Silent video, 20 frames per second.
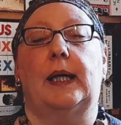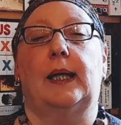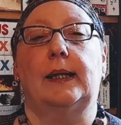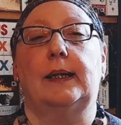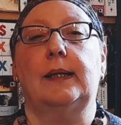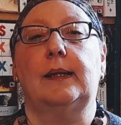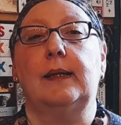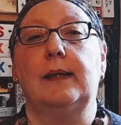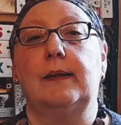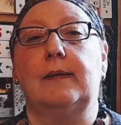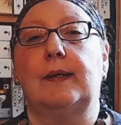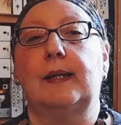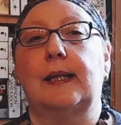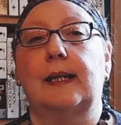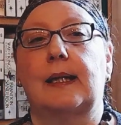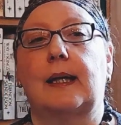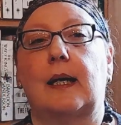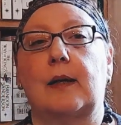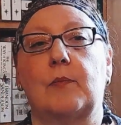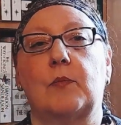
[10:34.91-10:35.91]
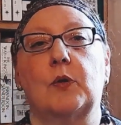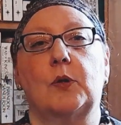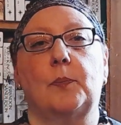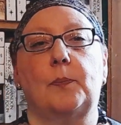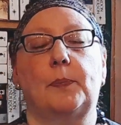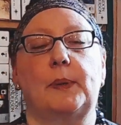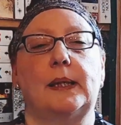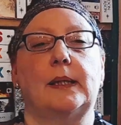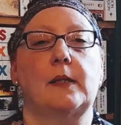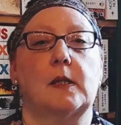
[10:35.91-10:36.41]
I didn't think I would
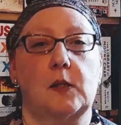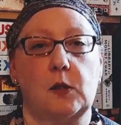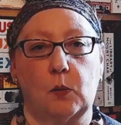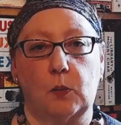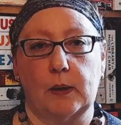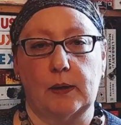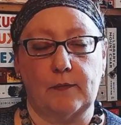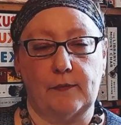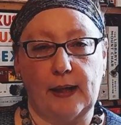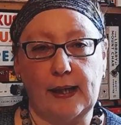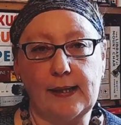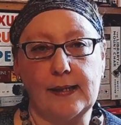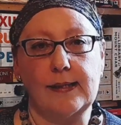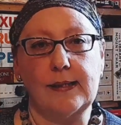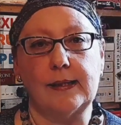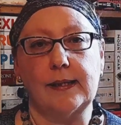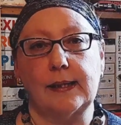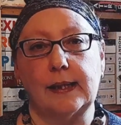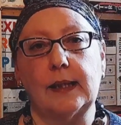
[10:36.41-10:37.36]
be so invested